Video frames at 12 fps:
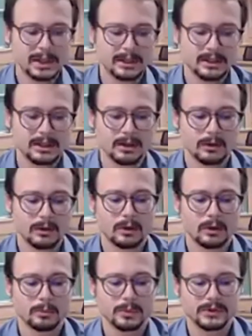that lack
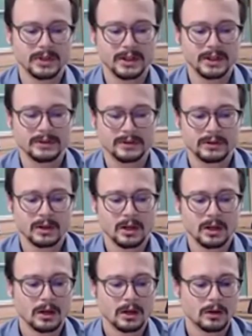responsibility or
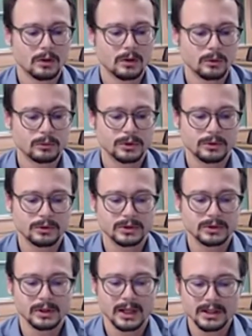possess
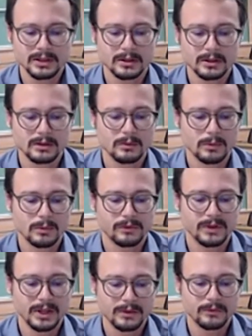cultures
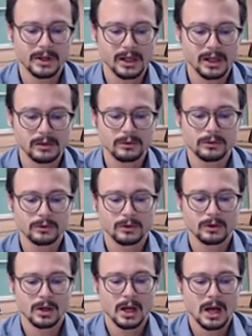clashing with their
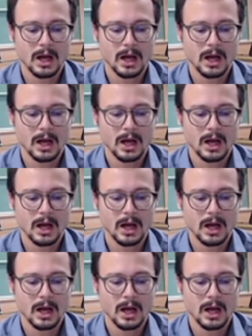values,